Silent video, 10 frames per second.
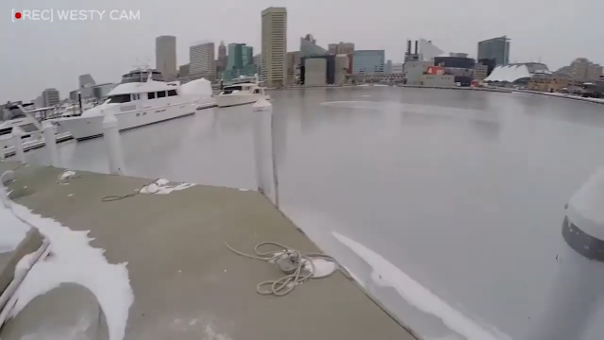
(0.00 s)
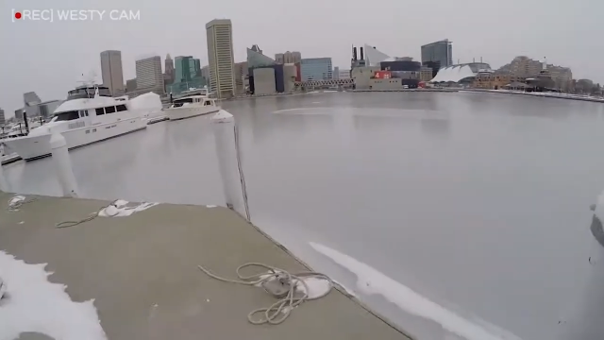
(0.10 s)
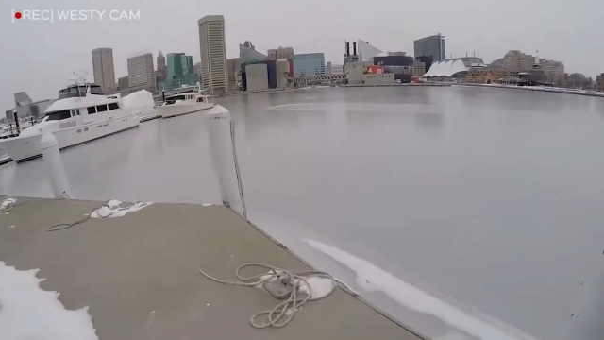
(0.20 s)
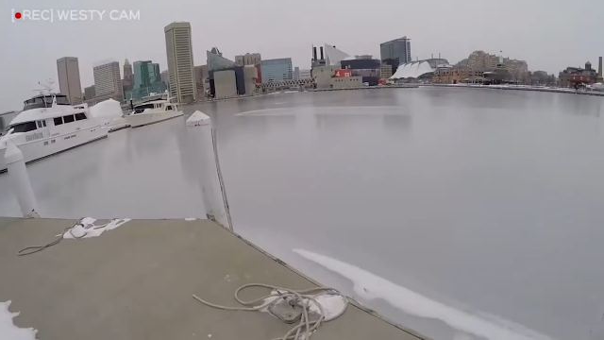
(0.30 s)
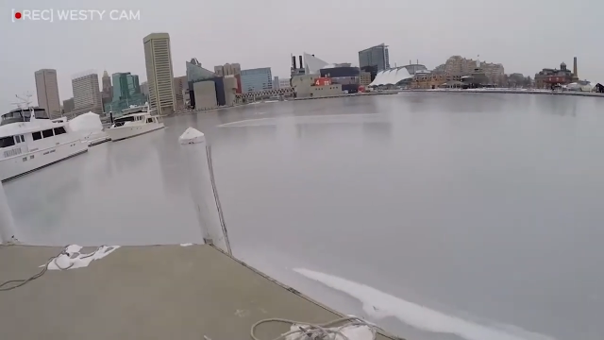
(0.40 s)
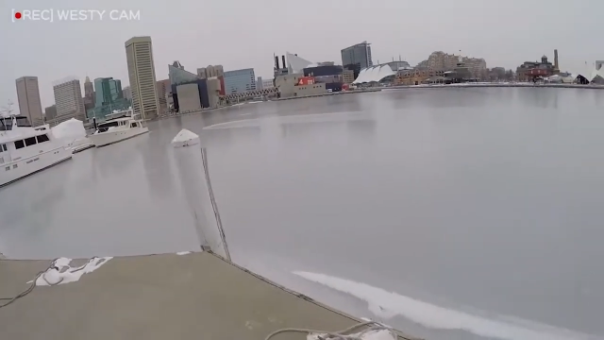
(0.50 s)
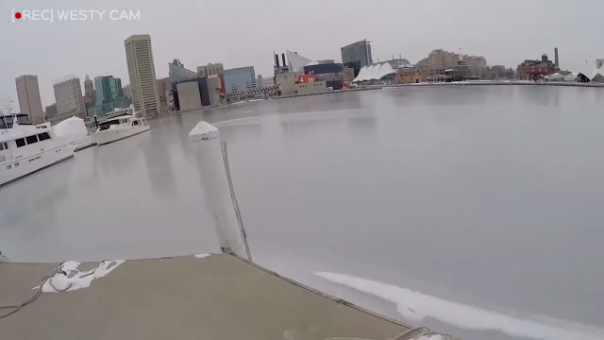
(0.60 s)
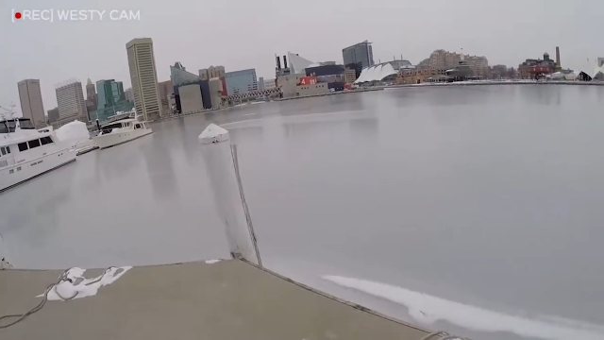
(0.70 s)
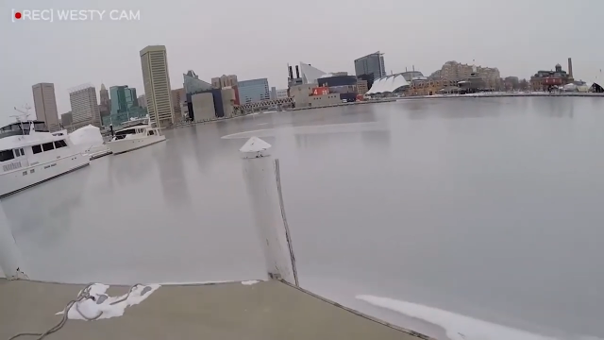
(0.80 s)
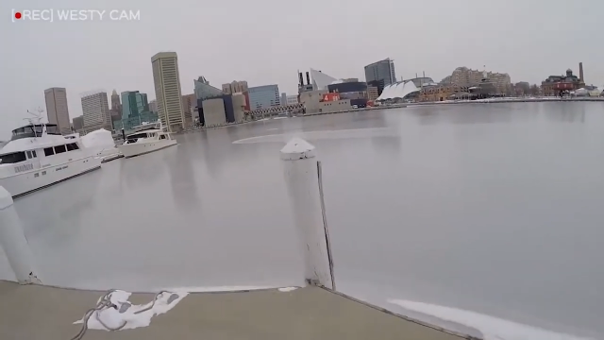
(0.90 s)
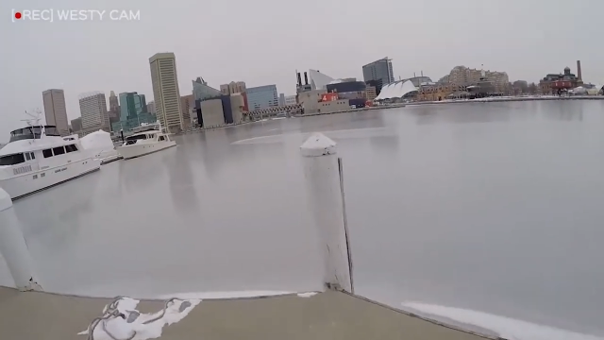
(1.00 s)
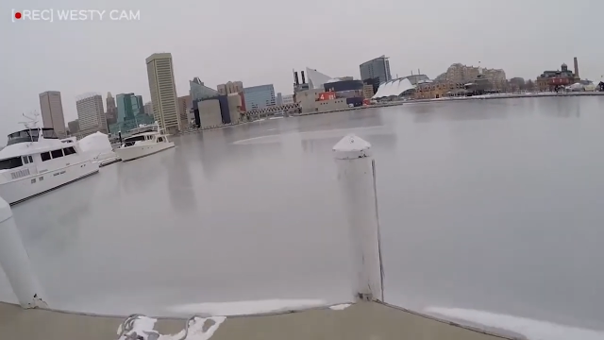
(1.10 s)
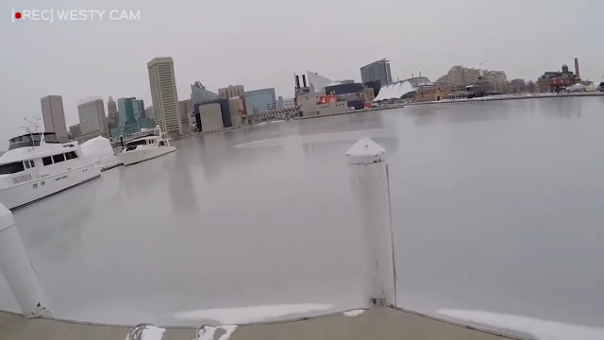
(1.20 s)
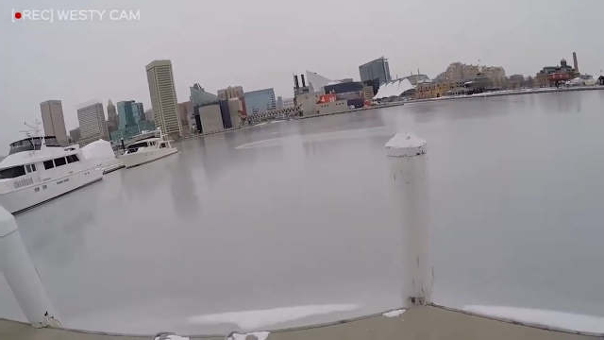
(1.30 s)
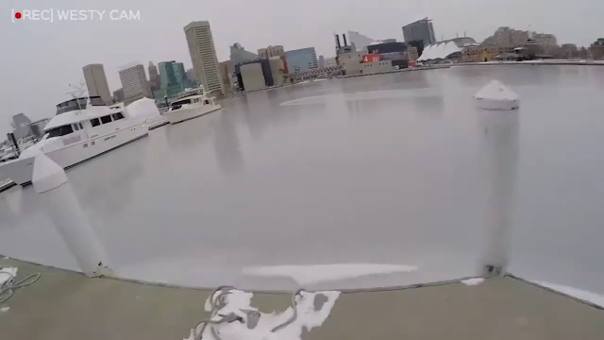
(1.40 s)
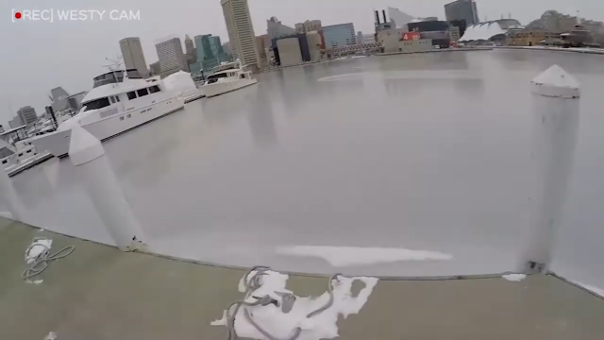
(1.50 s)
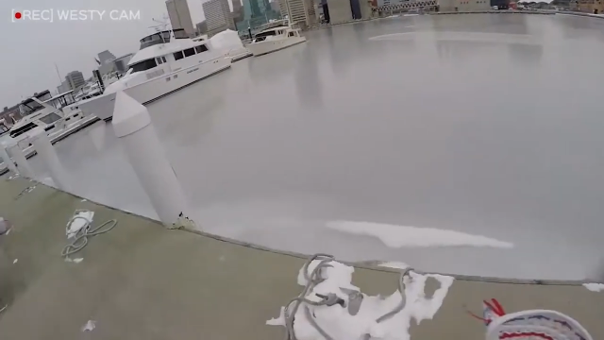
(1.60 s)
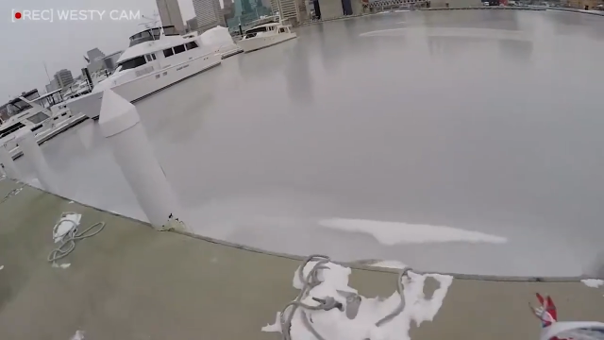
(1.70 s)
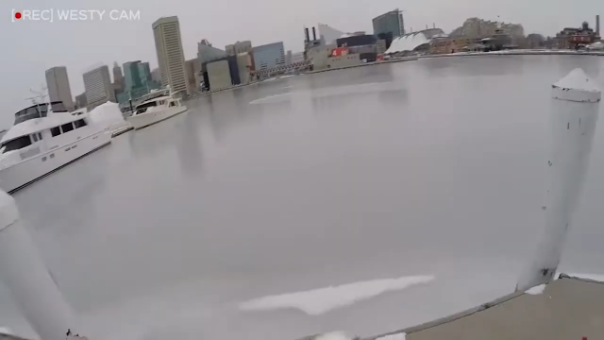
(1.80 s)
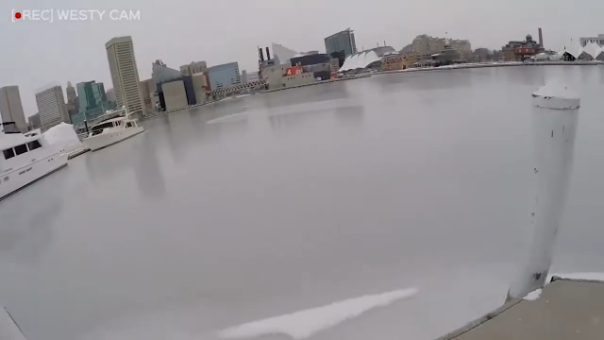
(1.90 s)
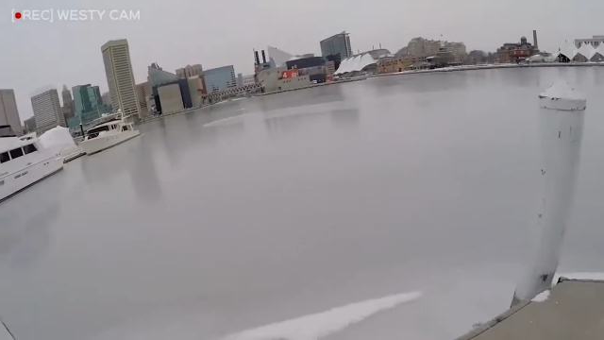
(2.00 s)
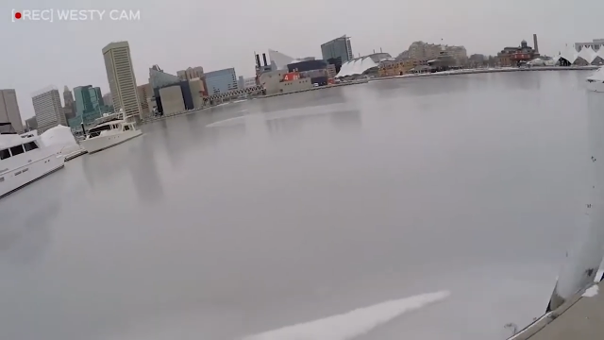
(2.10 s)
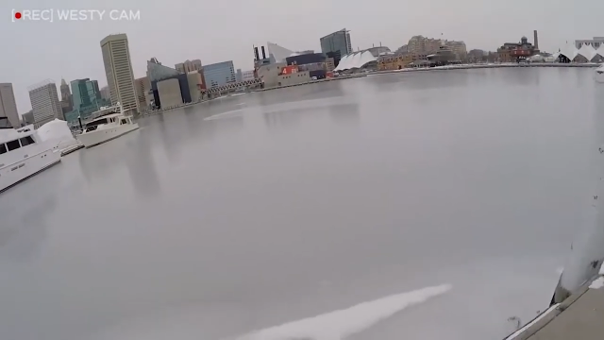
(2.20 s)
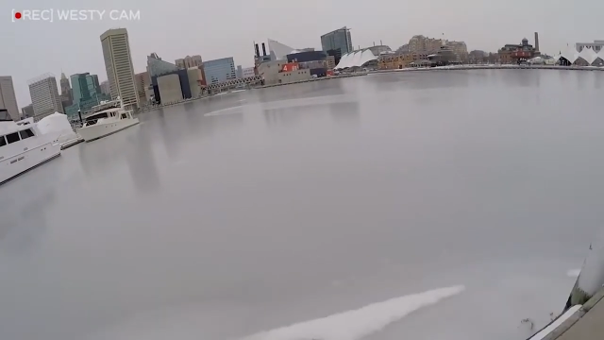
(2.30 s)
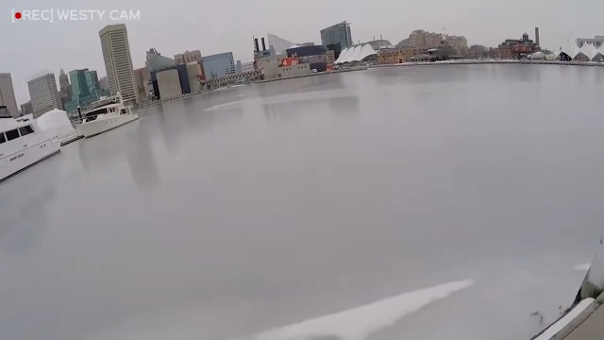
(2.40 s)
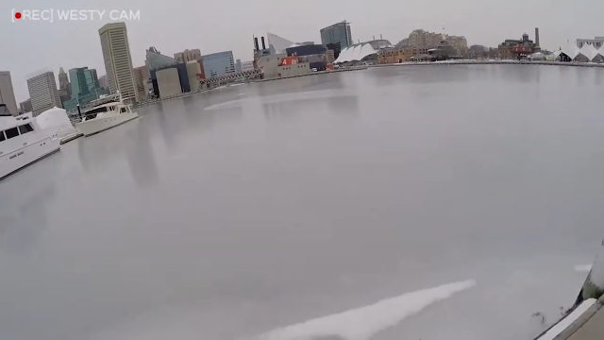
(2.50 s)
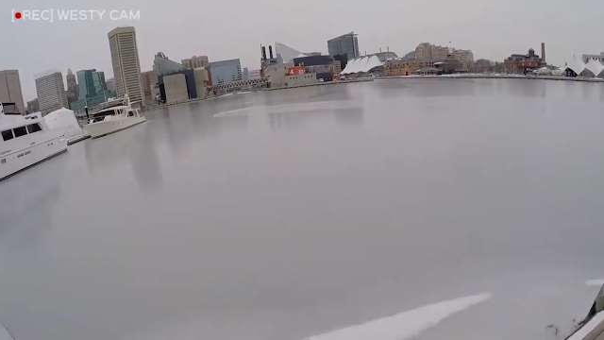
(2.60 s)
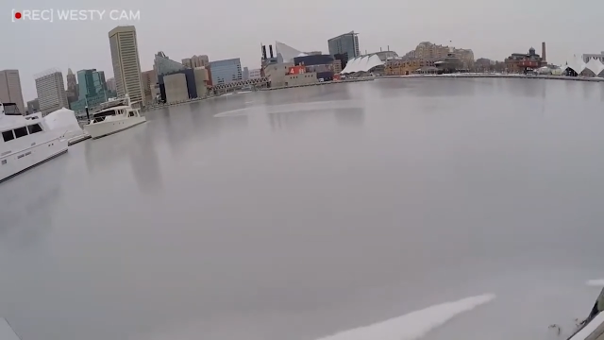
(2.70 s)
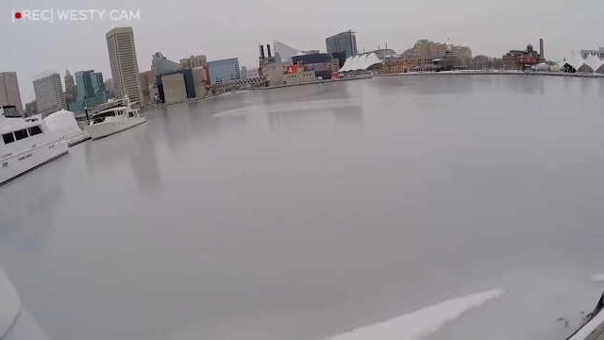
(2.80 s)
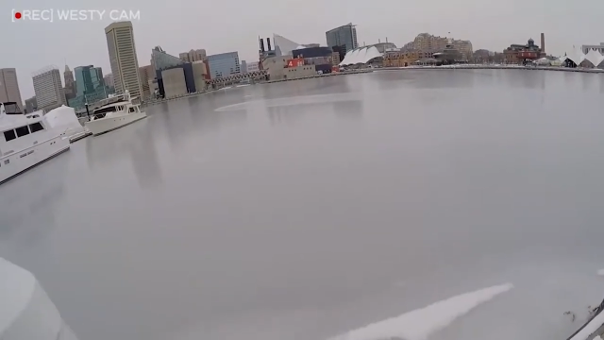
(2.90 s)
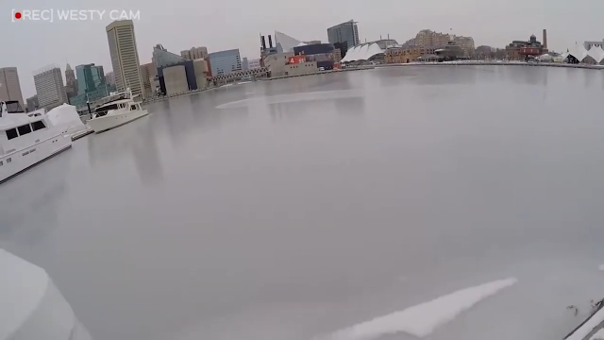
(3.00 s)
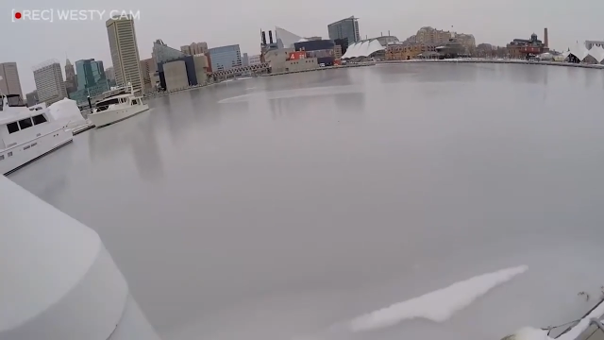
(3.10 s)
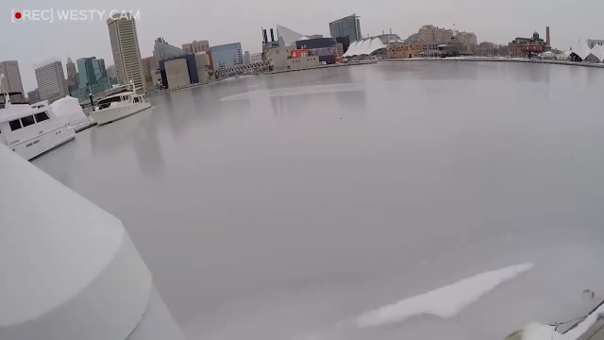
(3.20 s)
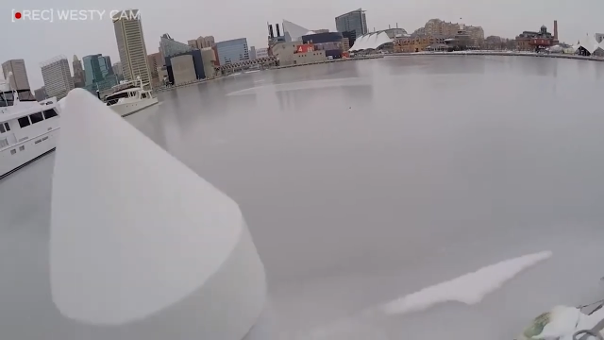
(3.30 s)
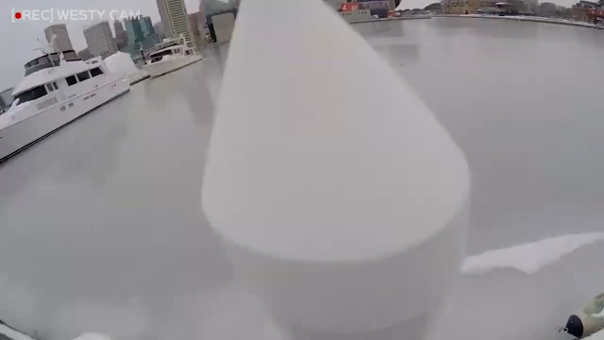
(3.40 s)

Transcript: No face is visible, so there are no lips to read.